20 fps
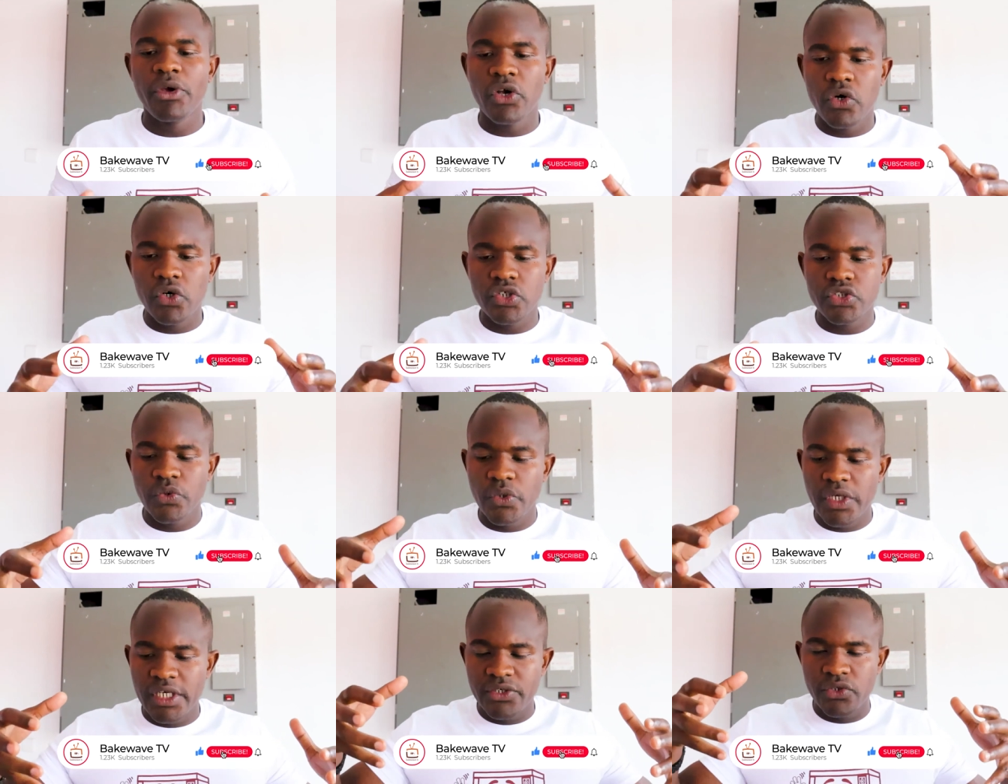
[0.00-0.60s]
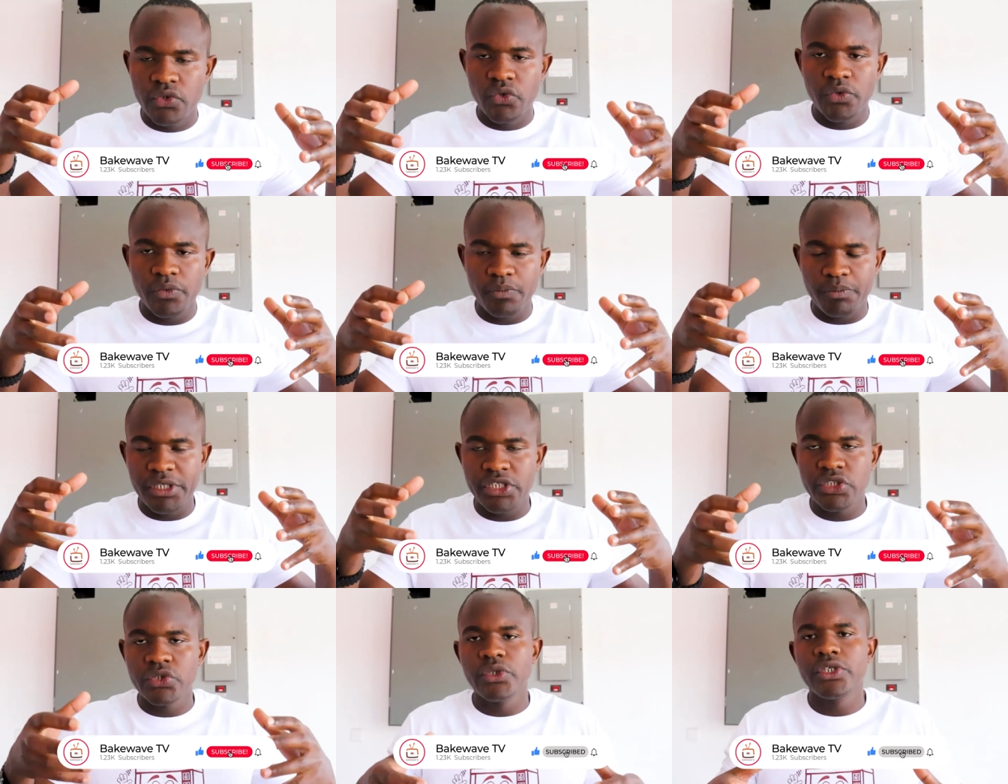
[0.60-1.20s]
because we'll do,
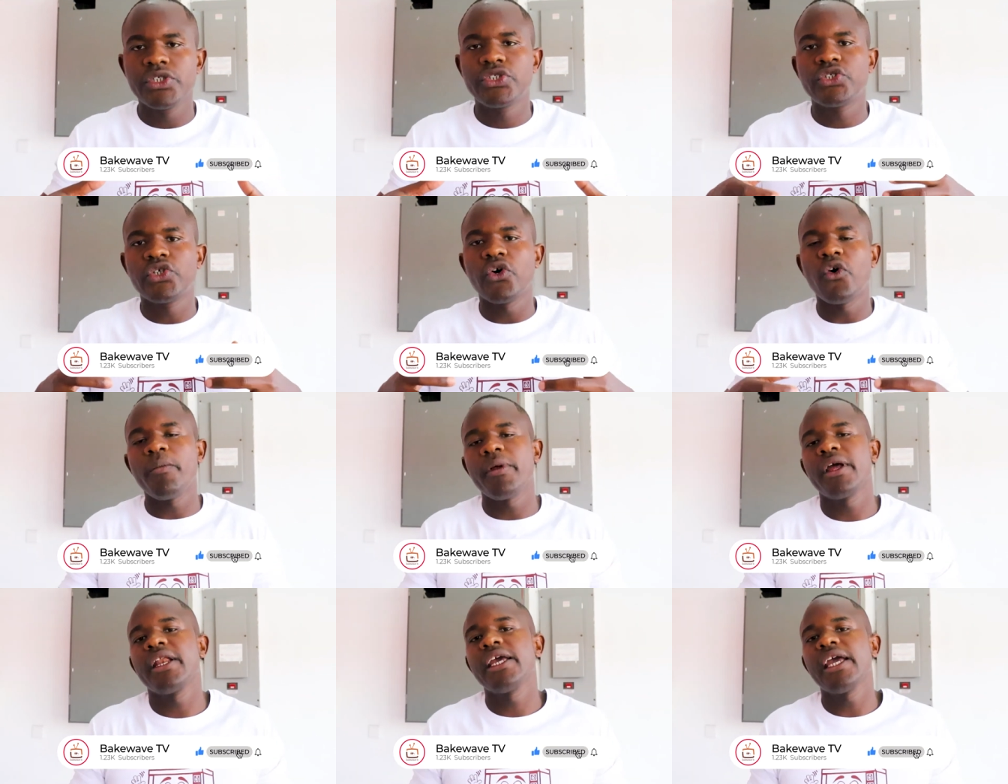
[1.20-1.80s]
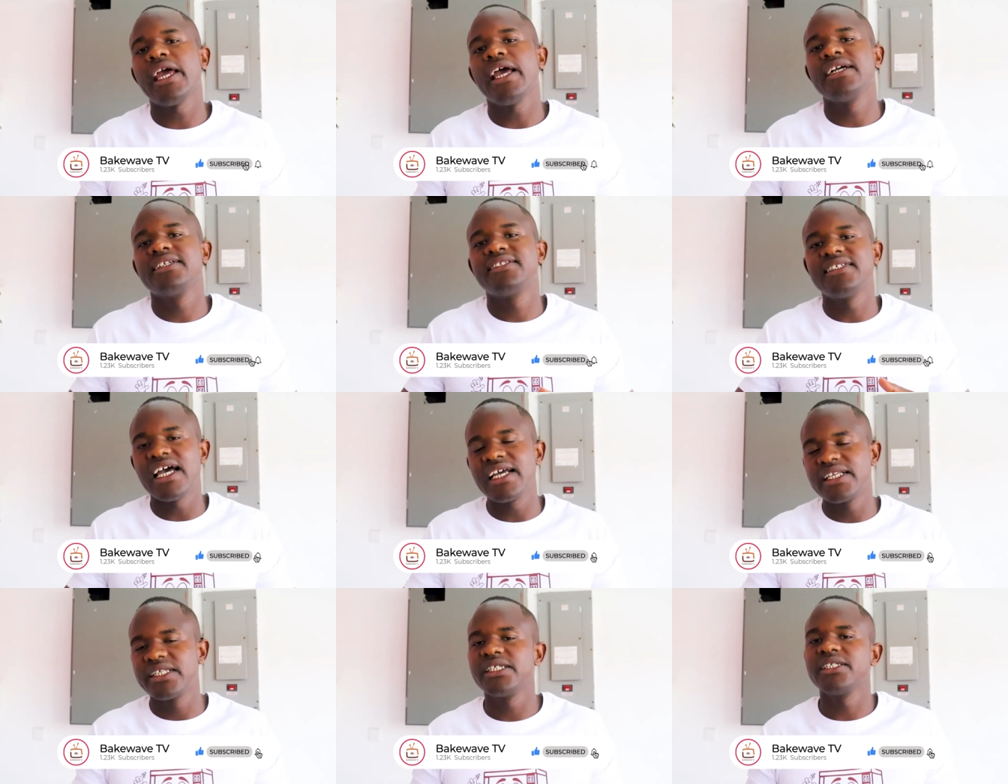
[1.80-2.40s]
be doing so many
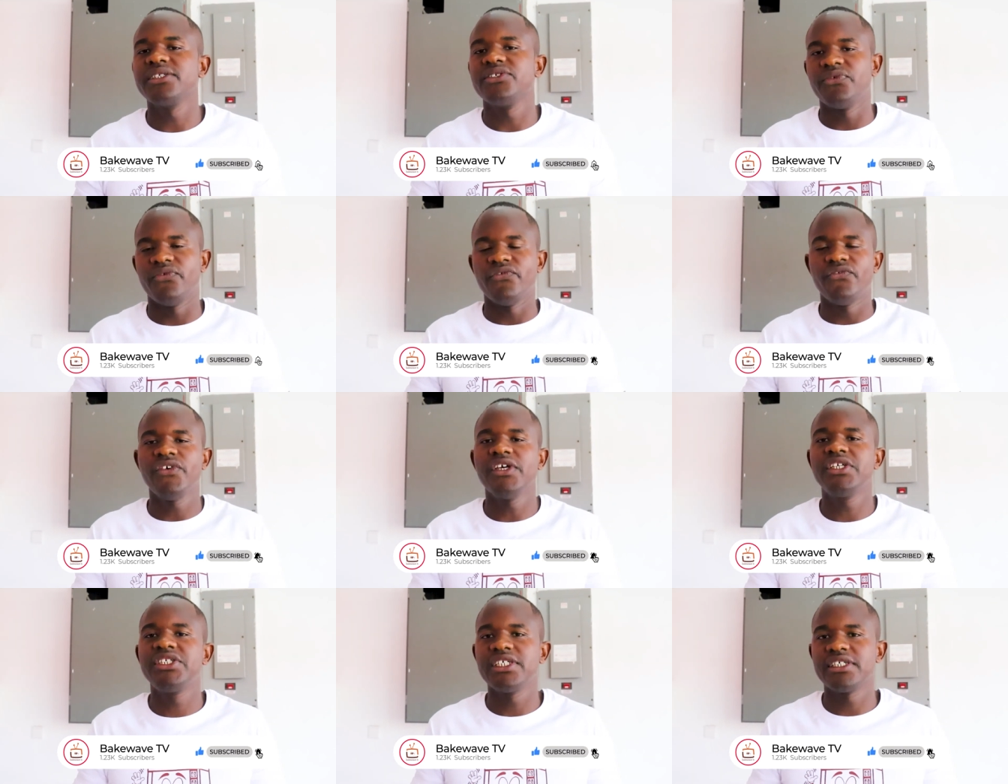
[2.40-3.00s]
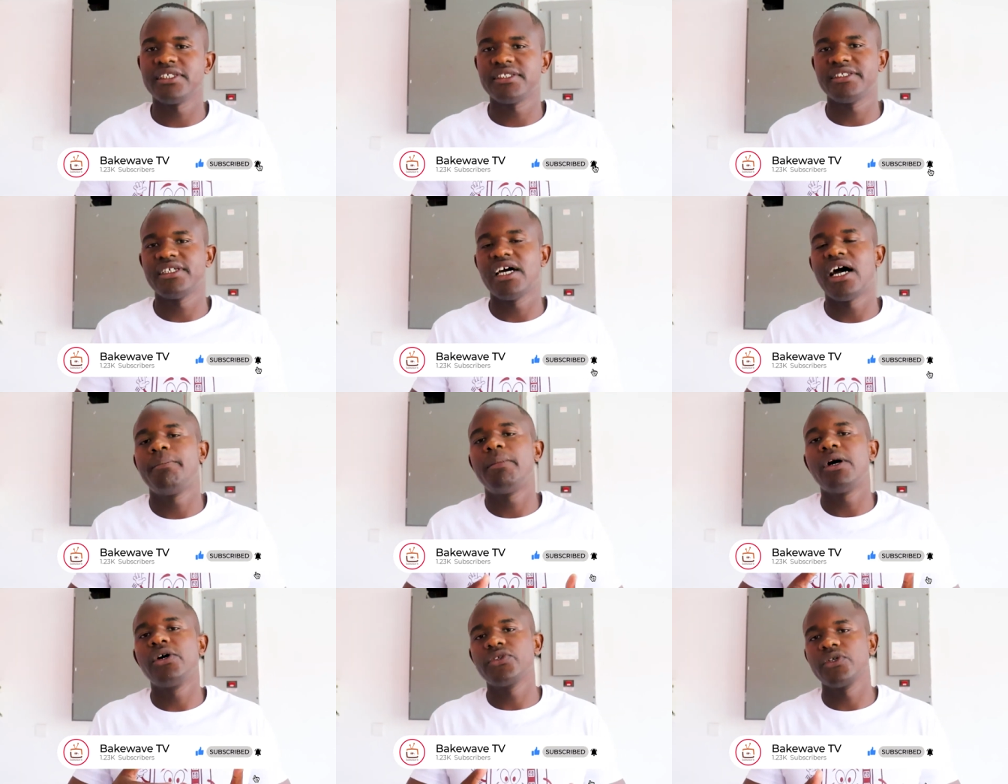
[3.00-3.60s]
exciting features
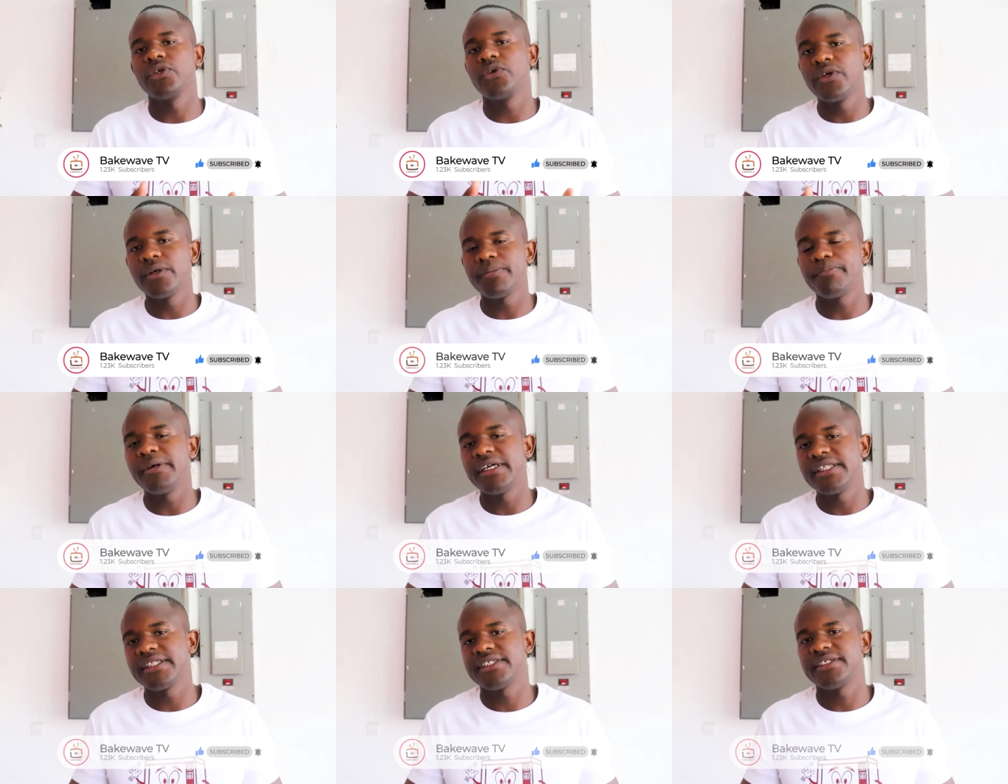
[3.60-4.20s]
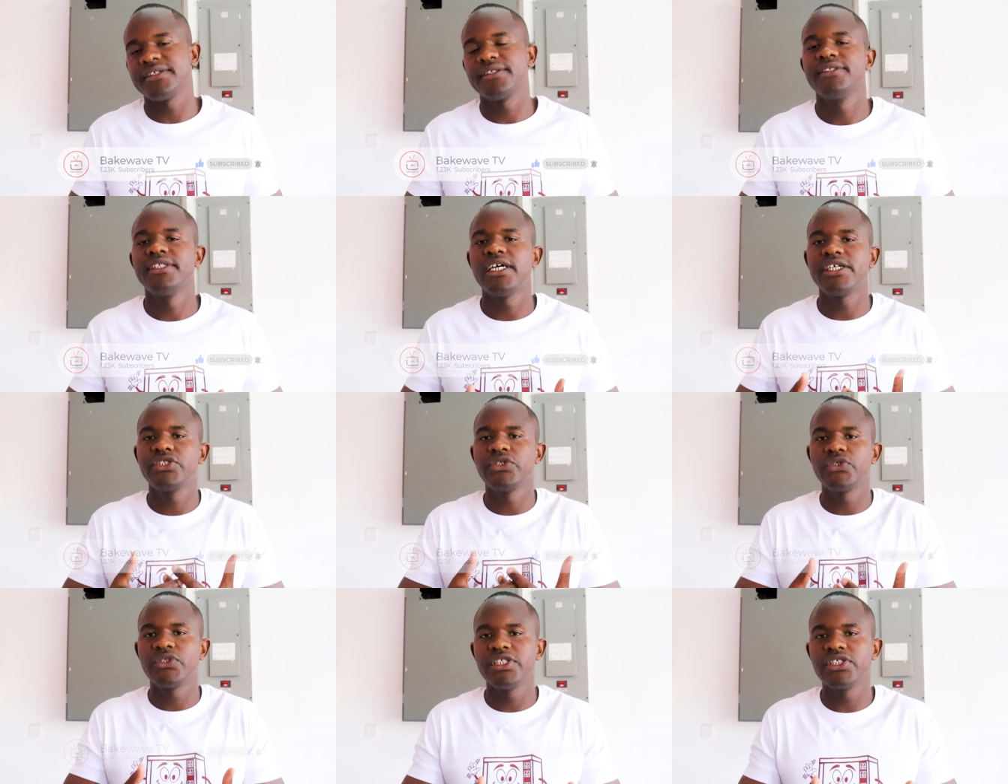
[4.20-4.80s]
about equipment
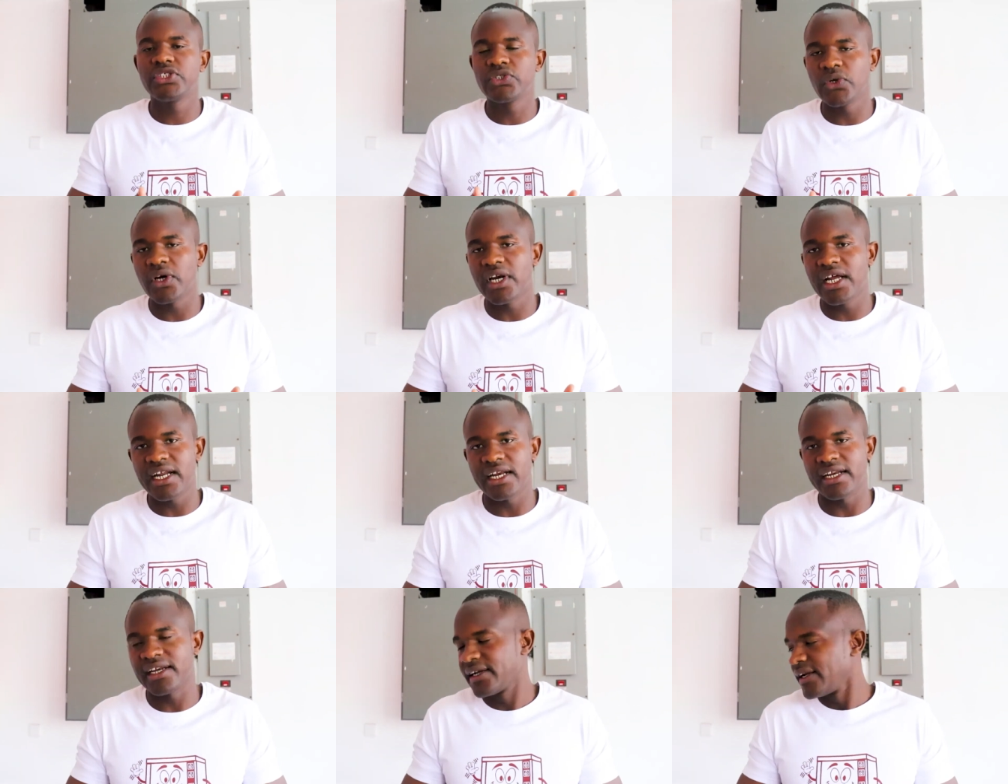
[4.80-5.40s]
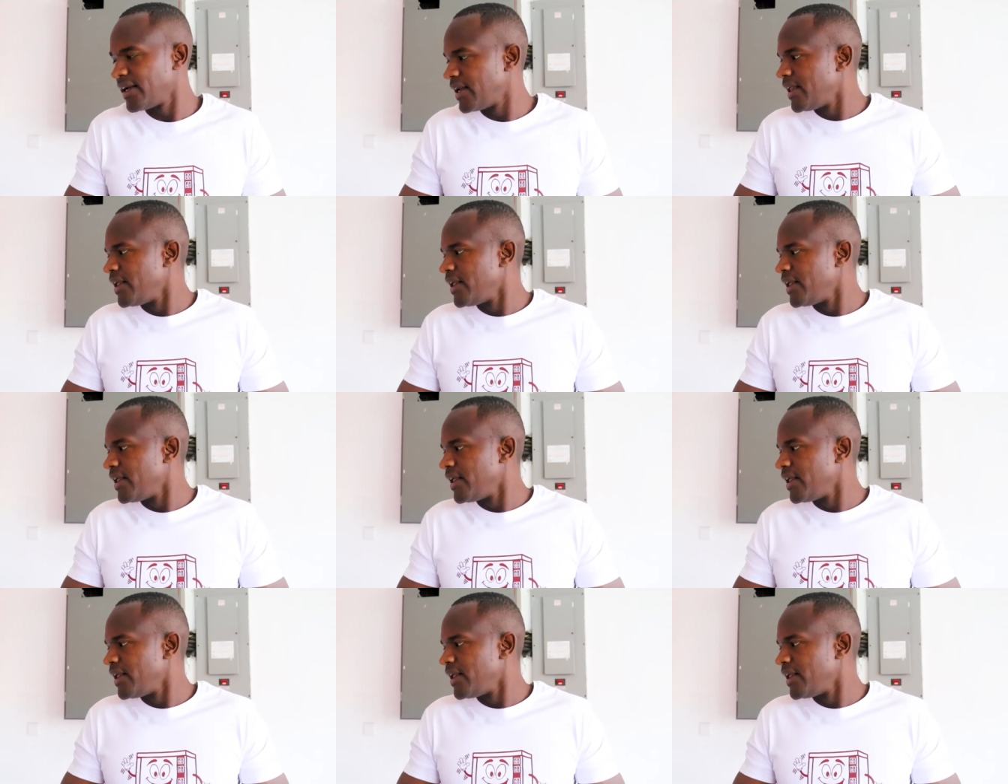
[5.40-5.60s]
that you need to learn.